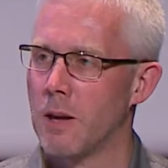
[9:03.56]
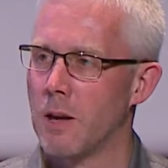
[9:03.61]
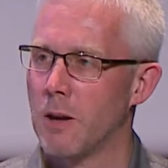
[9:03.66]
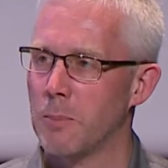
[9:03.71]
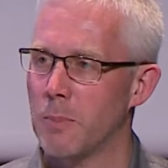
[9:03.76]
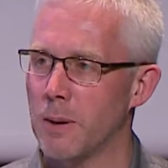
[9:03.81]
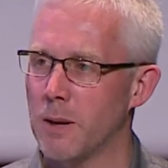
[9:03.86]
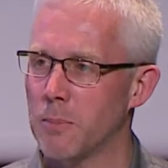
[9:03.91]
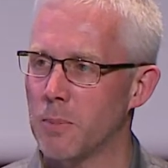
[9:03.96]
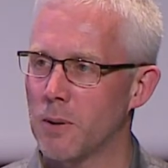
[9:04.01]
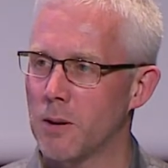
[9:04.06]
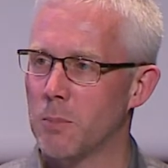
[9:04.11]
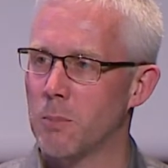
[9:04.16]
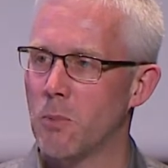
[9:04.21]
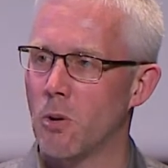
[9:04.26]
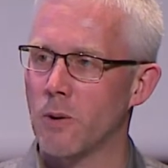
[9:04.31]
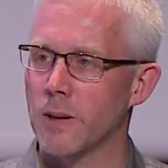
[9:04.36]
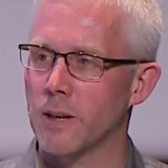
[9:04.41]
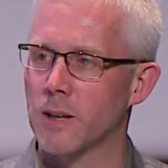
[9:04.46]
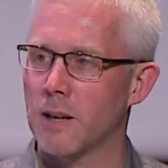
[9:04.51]
people are
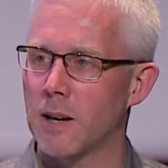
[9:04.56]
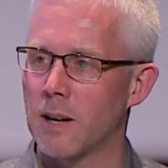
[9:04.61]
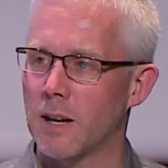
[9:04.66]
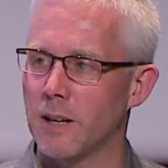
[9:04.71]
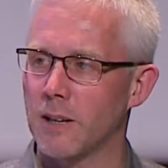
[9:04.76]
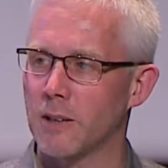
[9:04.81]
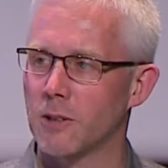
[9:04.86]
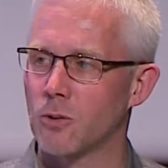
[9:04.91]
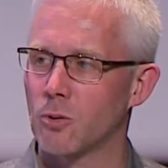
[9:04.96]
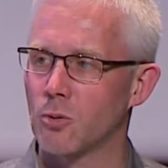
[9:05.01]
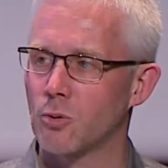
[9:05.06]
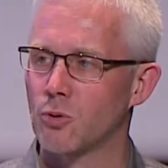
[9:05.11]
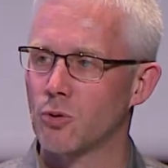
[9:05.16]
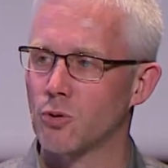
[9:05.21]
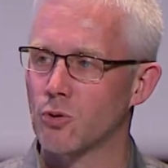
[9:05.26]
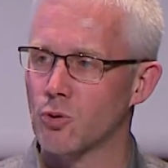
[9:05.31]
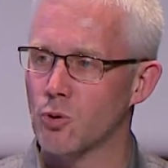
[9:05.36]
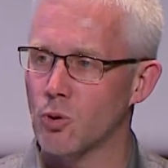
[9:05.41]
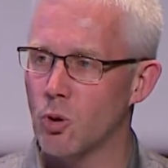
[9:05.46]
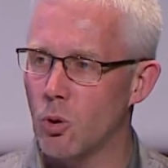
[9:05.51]
more inclined to
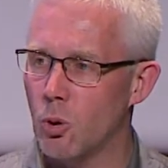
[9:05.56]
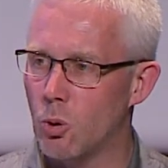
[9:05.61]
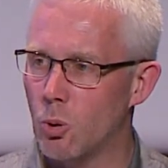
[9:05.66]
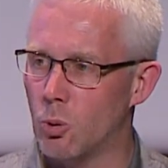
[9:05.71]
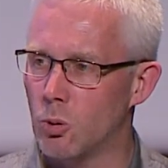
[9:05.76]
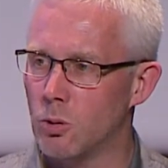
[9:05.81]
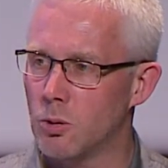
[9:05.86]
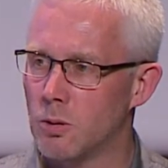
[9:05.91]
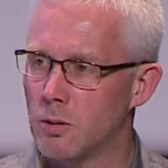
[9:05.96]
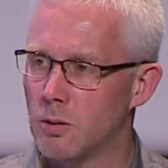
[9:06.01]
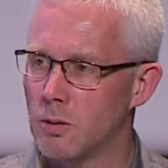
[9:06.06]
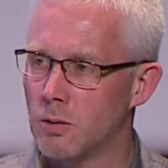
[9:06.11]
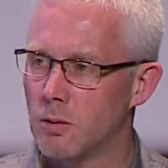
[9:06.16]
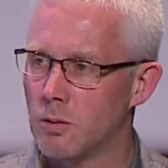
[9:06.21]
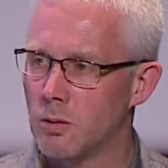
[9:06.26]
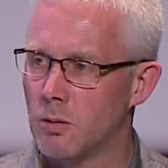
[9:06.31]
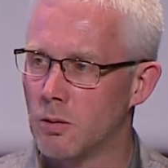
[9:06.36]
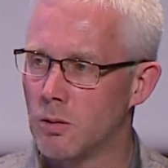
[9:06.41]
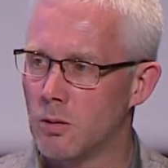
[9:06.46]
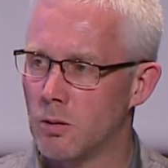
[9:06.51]
scroll
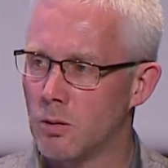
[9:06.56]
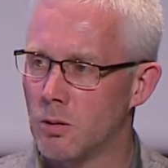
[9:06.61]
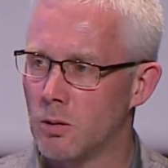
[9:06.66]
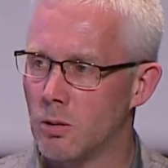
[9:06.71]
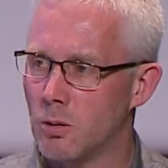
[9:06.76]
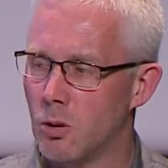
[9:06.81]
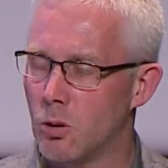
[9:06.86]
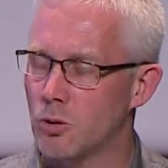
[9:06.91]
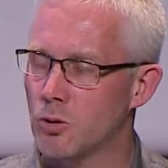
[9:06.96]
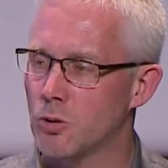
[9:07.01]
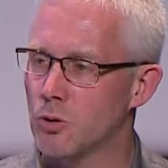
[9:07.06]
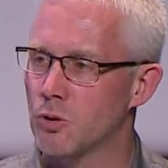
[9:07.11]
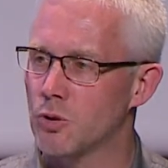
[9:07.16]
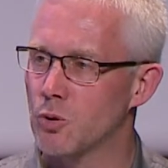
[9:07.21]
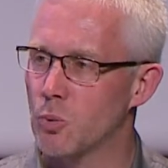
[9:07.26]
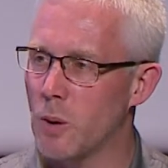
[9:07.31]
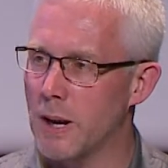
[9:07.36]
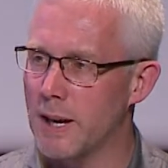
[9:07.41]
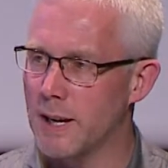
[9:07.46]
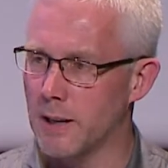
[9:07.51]
or to
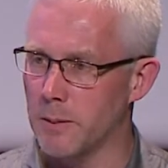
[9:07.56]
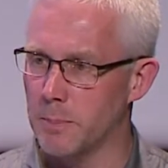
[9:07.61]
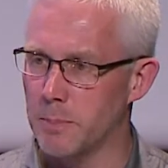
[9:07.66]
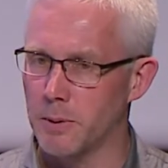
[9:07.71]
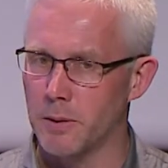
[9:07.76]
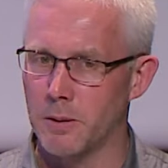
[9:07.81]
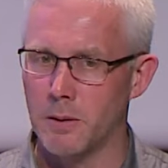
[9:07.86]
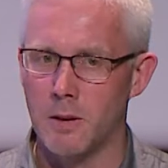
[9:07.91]
swipe.